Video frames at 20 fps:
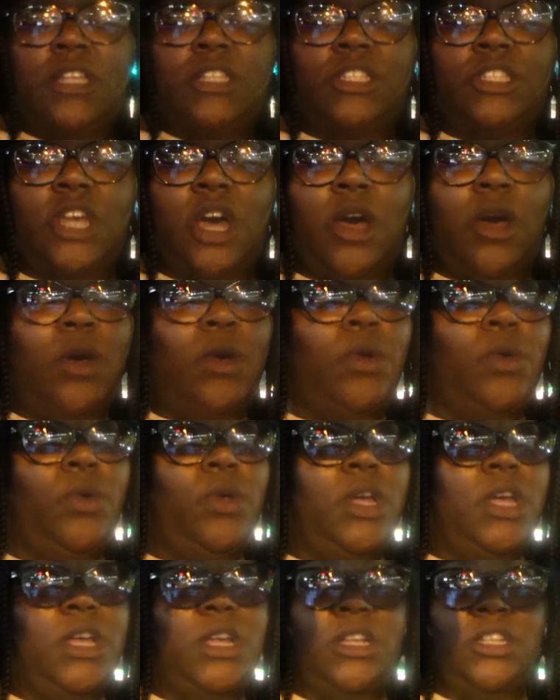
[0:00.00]

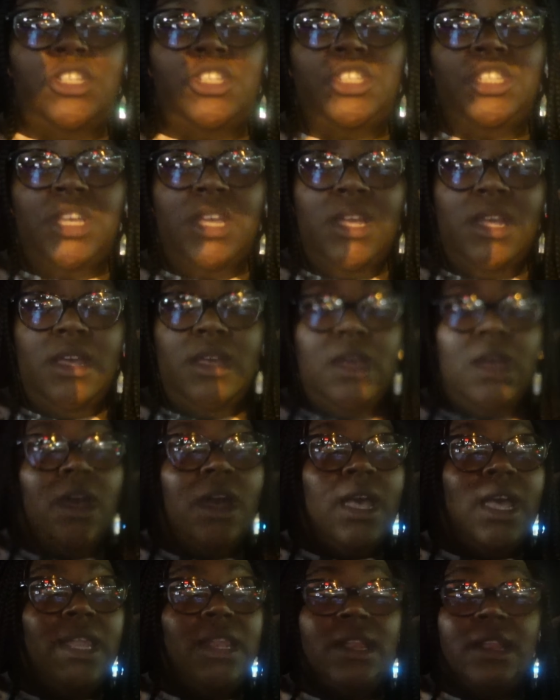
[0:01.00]
So she
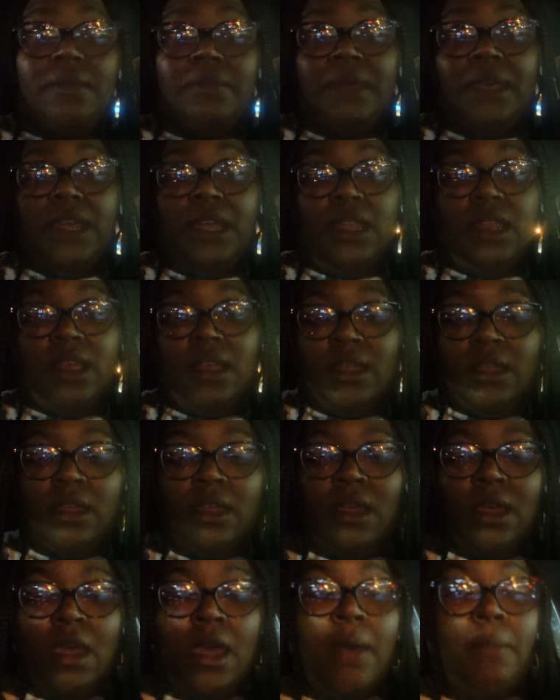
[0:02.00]
ended up
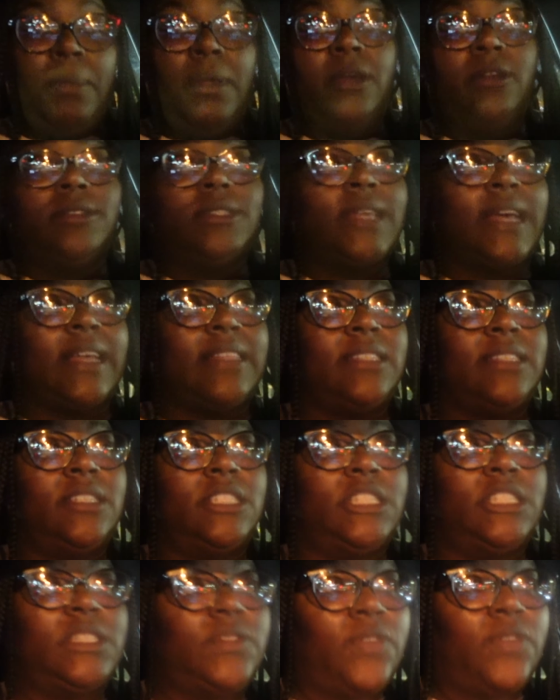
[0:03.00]
getting pickle
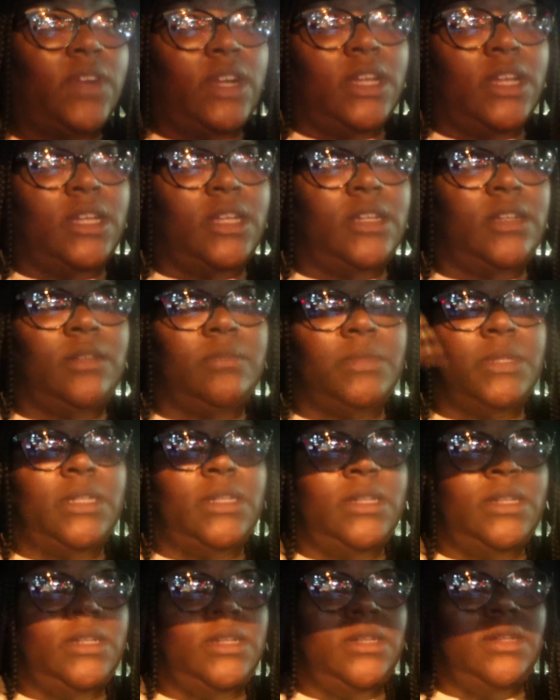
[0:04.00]
sausages
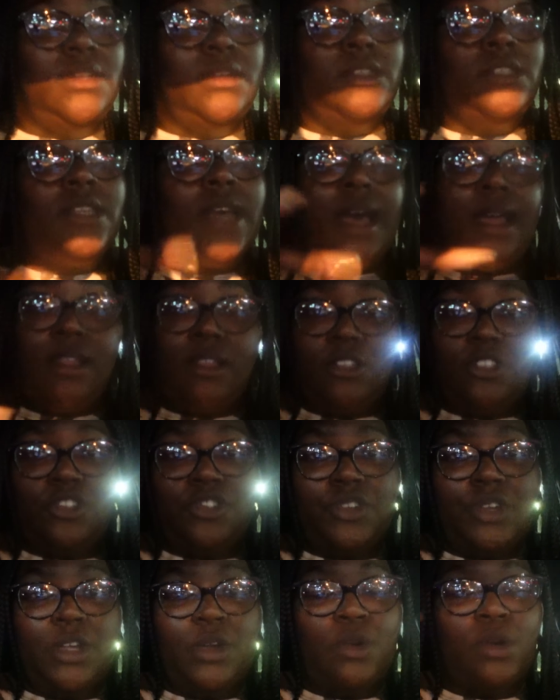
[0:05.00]
from Dollar
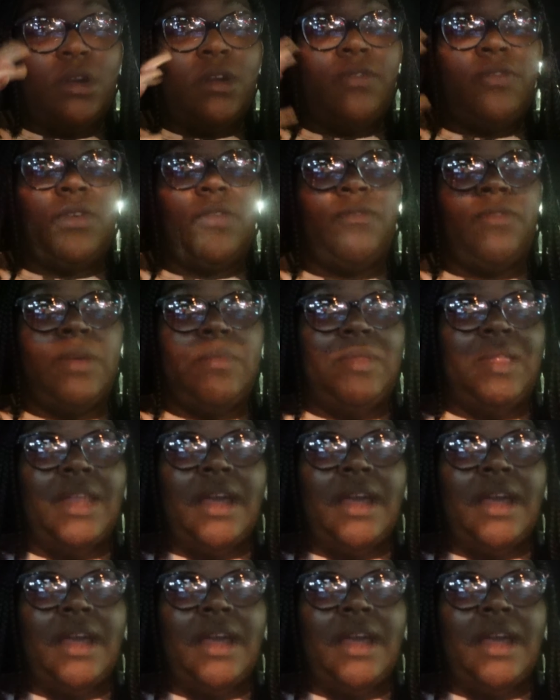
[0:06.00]
Tree or from Family